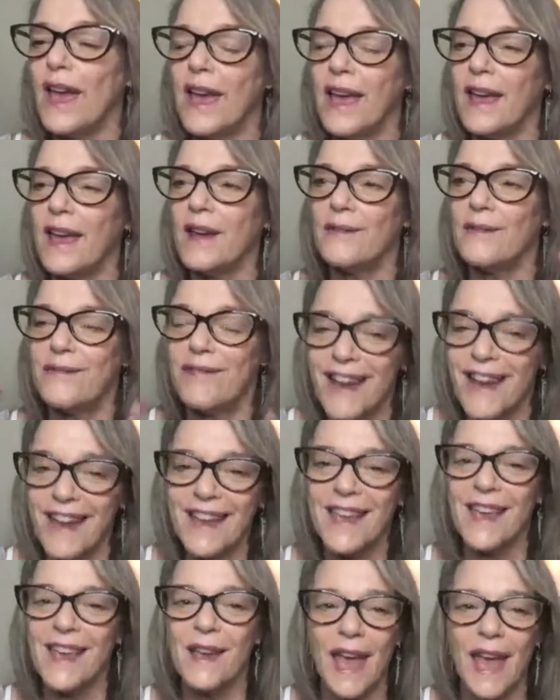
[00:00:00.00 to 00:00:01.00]
a
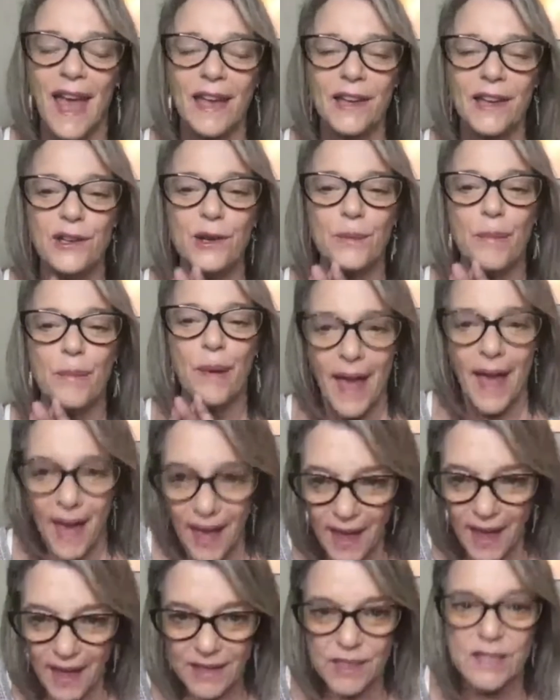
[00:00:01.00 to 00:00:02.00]
Reiki and your
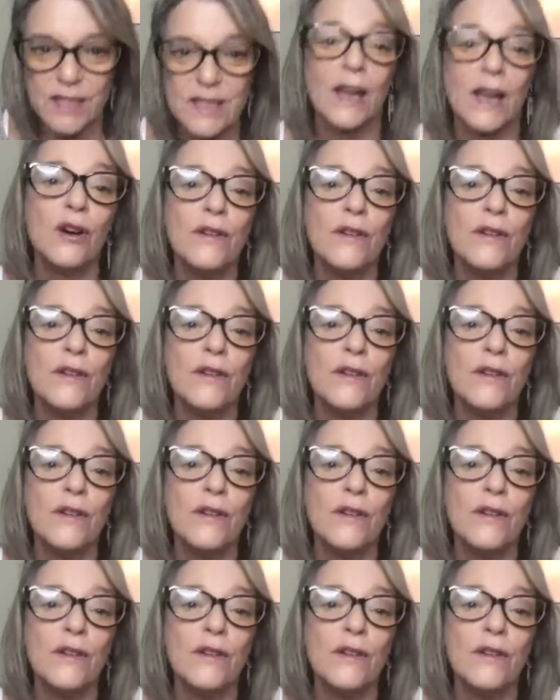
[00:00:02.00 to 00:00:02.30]
pets